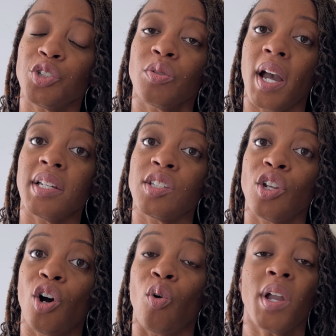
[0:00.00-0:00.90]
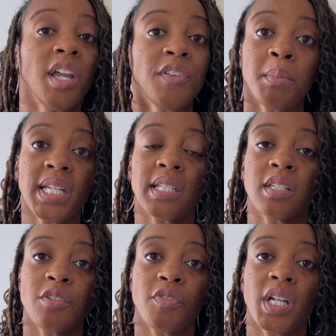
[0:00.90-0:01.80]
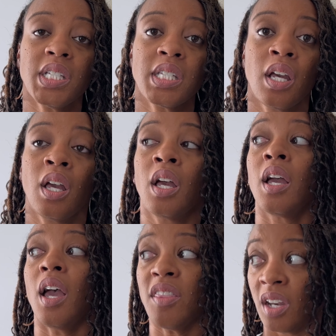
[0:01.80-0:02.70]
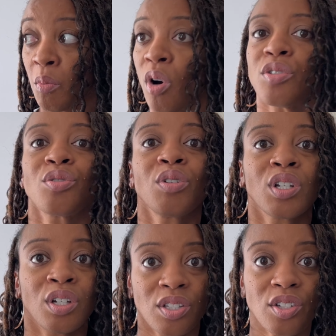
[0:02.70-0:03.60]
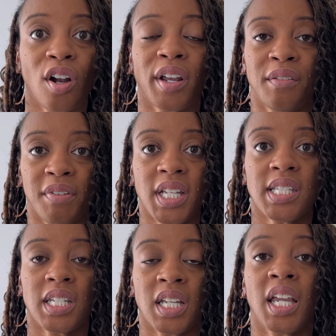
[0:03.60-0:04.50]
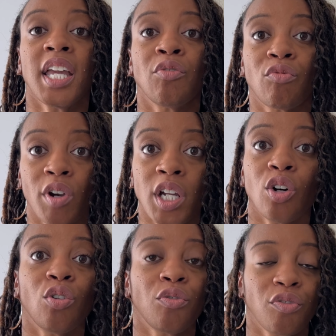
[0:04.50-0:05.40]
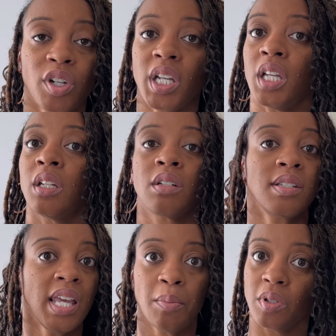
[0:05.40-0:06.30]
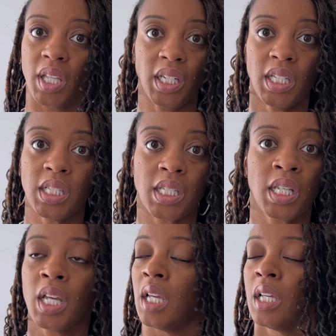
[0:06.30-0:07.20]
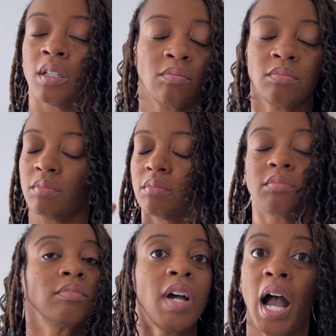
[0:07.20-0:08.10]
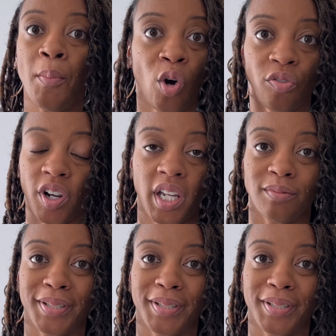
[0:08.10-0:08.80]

you guys know if it makes a difference. And then I'm also gonna start investing in wrinkle-free table linens. I'm over it.